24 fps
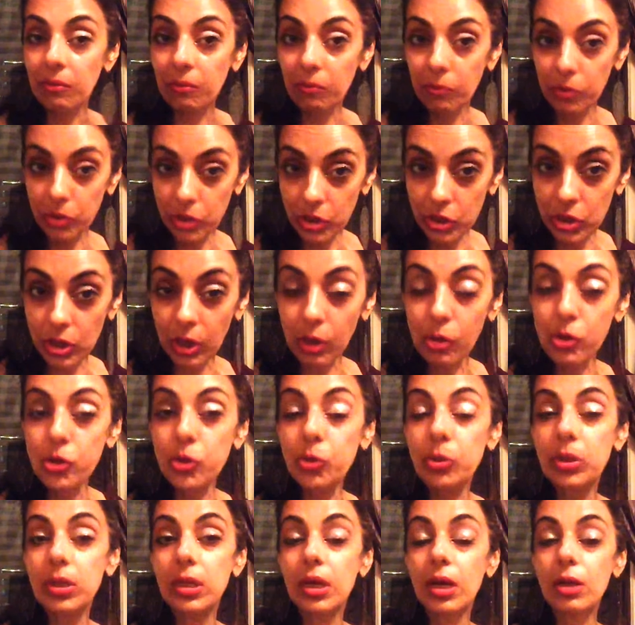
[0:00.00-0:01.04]
which is also
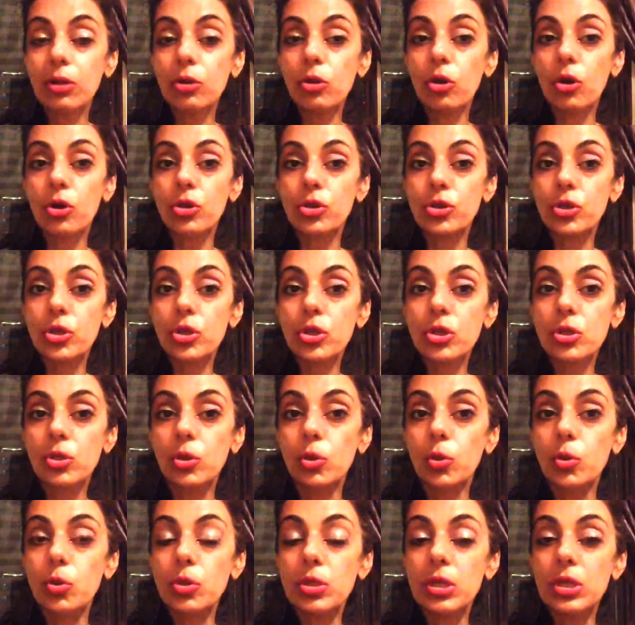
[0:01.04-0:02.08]
the unconscious,
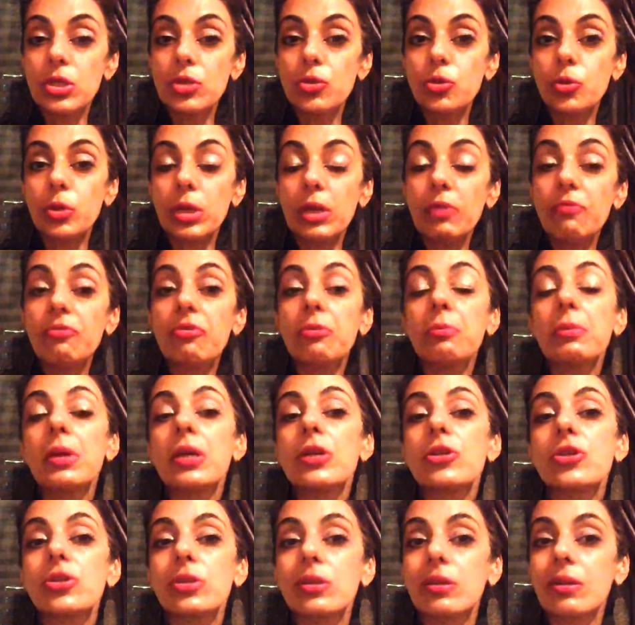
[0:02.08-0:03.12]
goes into
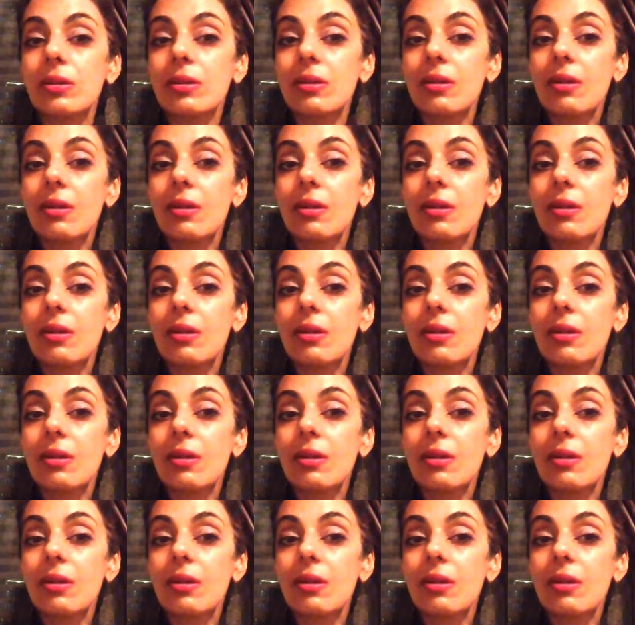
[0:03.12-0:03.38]
information